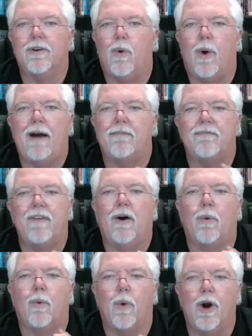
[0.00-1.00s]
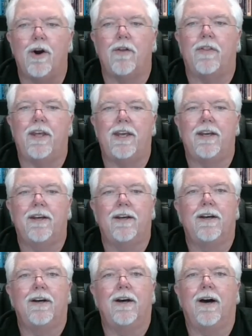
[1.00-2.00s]
quite felt worthy
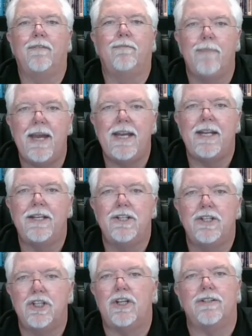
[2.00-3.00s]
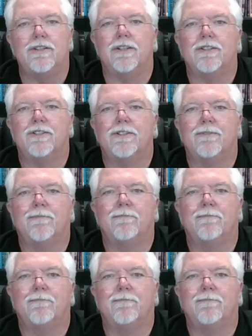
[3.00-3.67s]
of meeting Jesus